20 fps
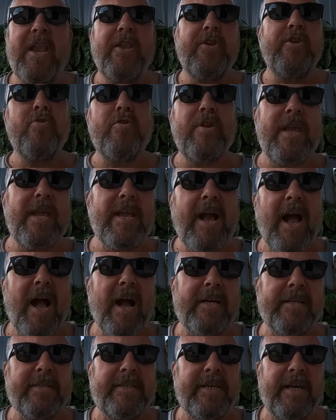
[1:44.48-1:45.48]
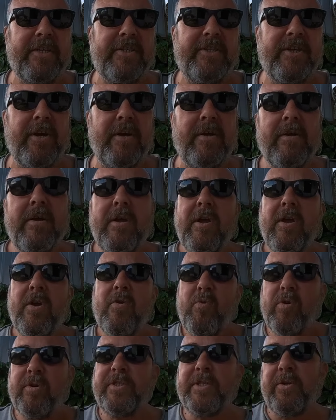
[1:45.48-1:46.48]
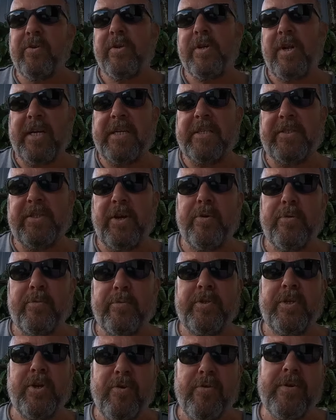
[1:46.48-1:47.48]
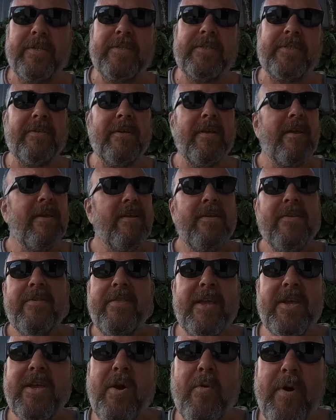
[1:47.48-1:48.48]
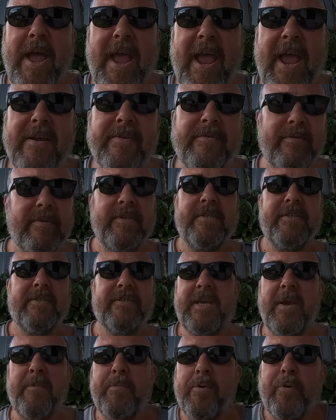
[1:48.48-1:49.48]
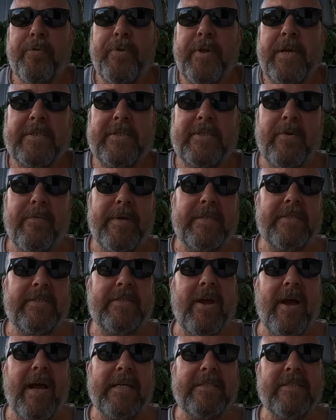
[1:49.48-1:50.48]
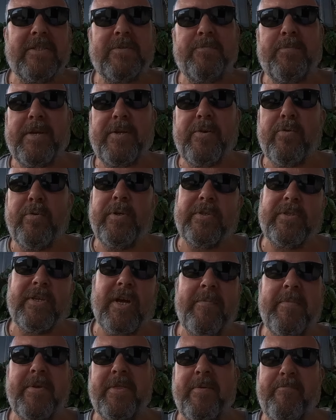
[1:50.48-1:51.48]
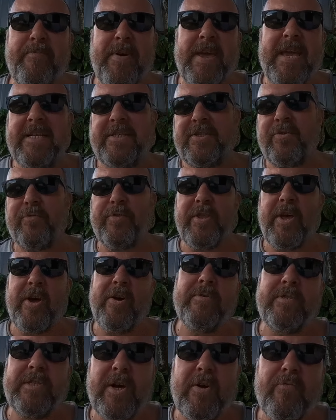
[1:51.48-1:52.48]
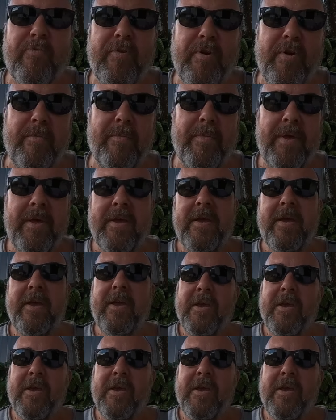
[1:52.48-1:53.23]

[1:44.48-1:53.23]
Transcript: and unique architecture. Want to look like a total tourist? Then go ahead, skip all the historic sites and spend all your time at the beach or in the hotel room.